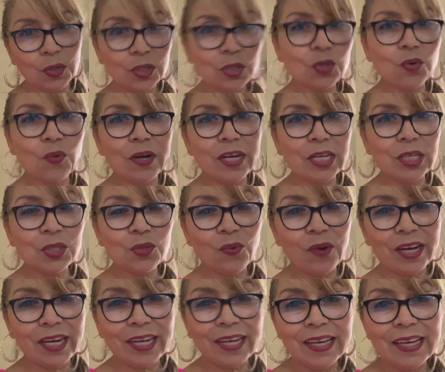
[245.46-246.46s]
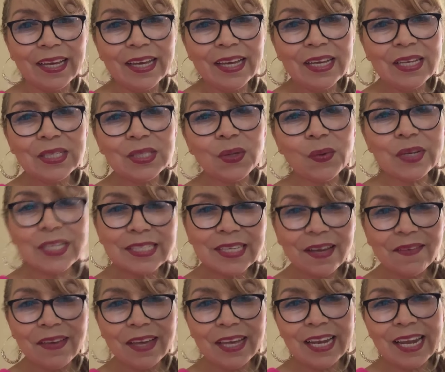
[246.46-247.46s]
your 2020. So
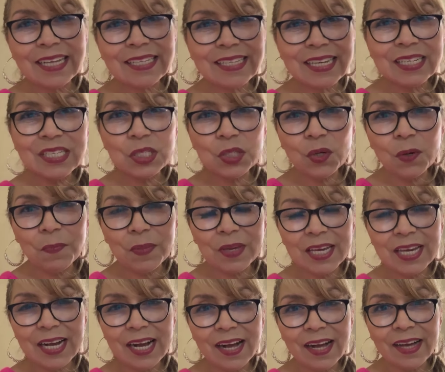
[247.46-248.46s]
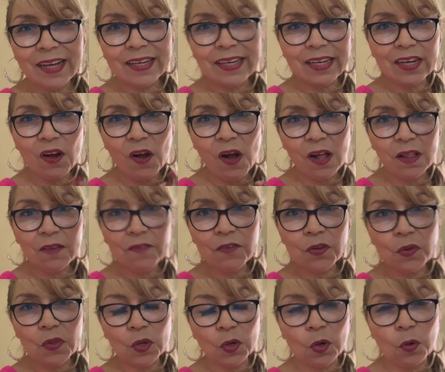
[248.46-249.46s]
Isabel, I send you a big hug, and all
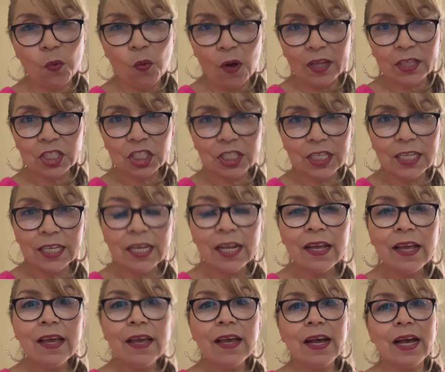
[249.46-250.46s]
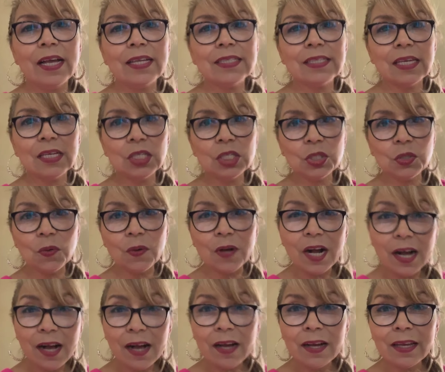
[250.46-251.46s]
of you that are watching, I send you a
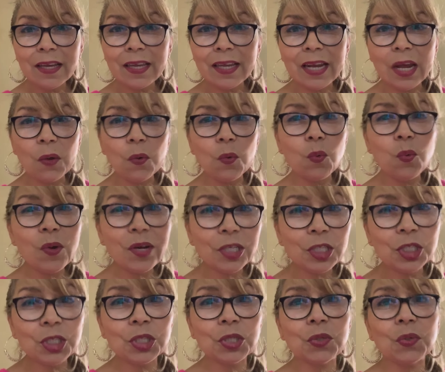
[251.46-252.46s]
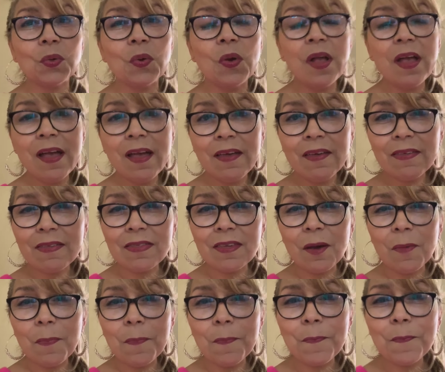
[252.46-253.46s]
hug, and I wish you
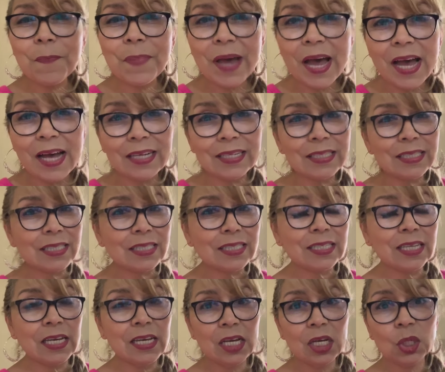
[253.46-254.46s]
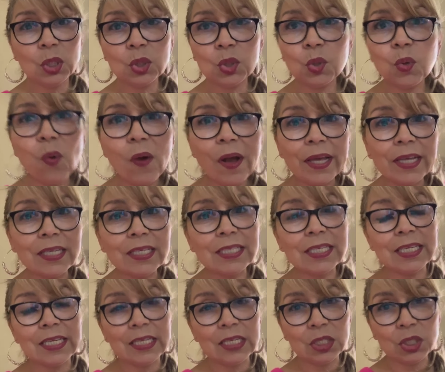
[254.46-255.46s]
the best
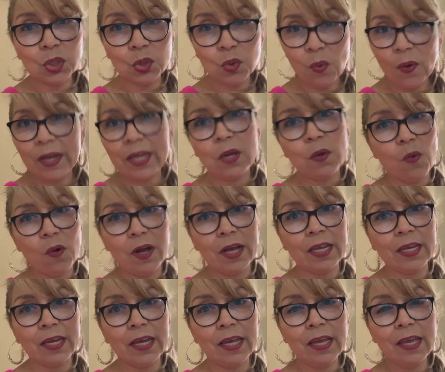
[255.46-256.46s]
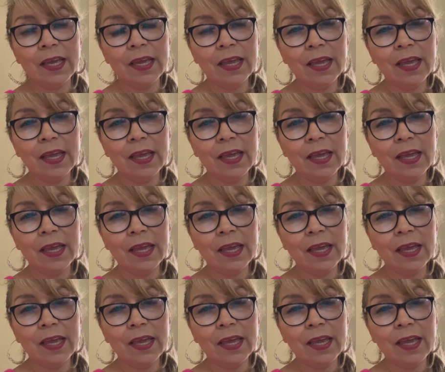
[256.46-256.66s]
2021.